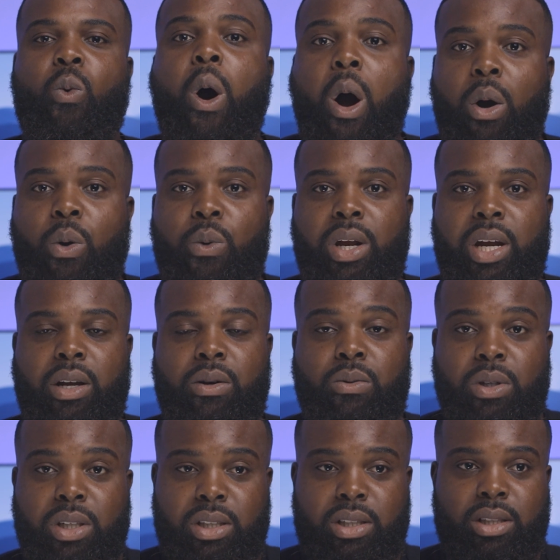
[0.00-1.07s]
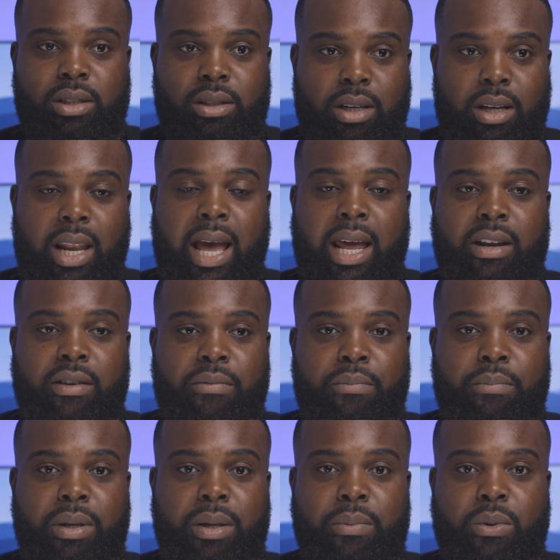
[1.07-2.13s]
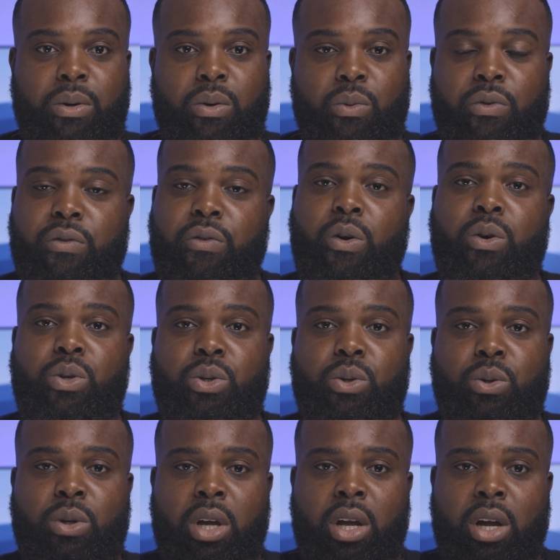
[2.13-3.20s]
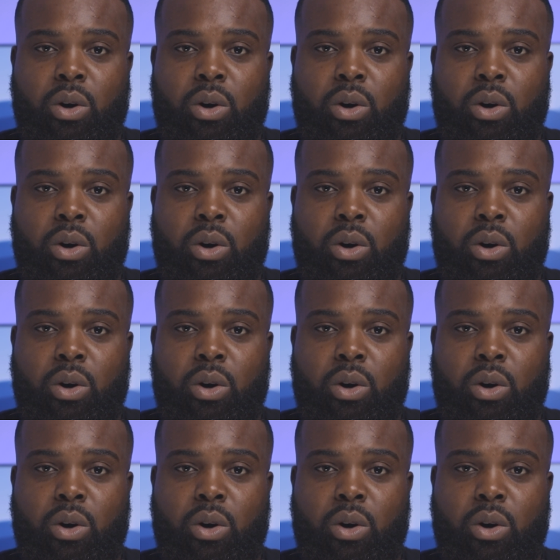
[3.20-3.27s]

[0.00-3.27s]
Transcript: walk with it, which a lot of people refer to